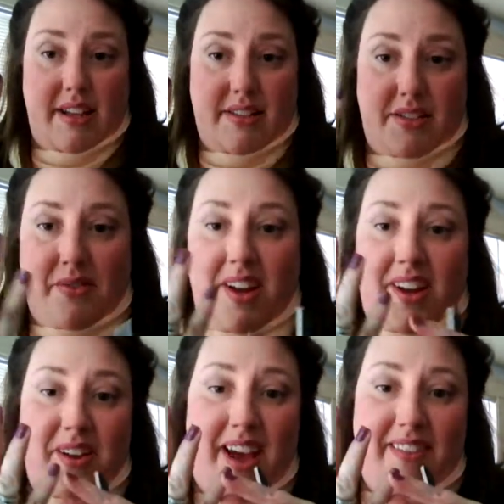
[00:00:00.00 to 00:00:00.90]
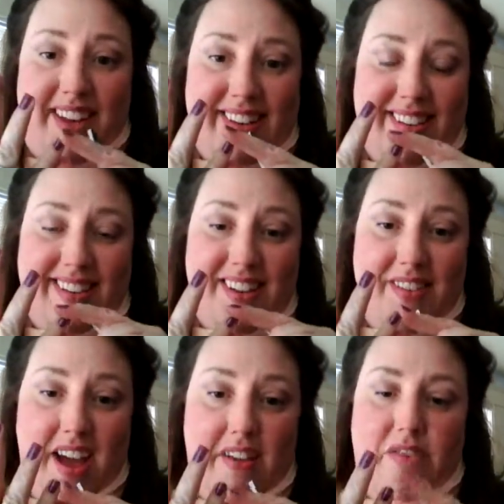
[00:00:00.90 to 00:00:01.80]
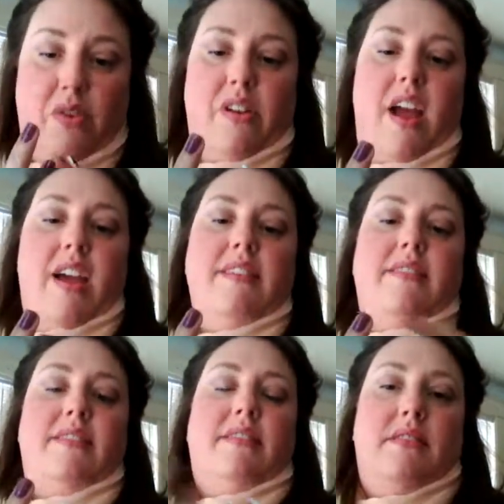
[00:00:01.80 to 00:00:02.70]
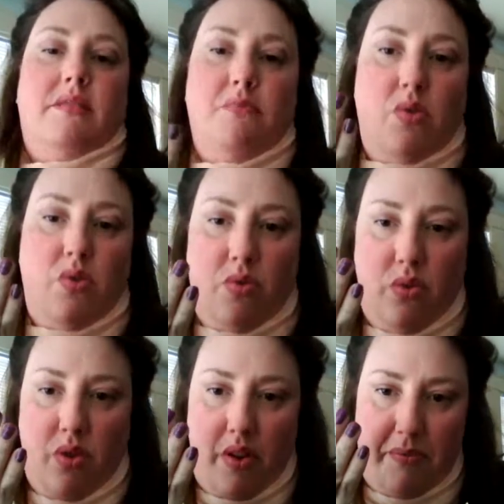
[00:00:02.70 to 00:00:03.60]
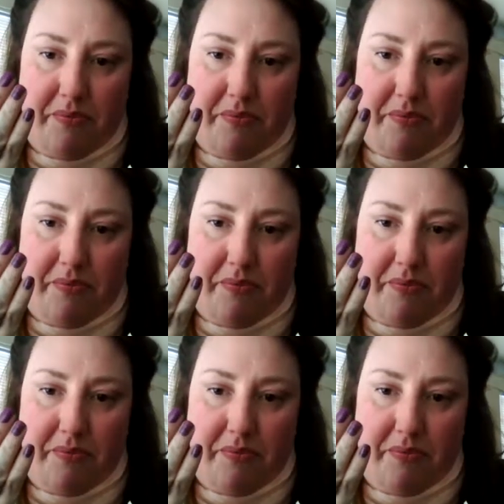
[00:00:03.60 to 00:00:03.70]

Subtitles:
So there you have it. You have your nice, smooth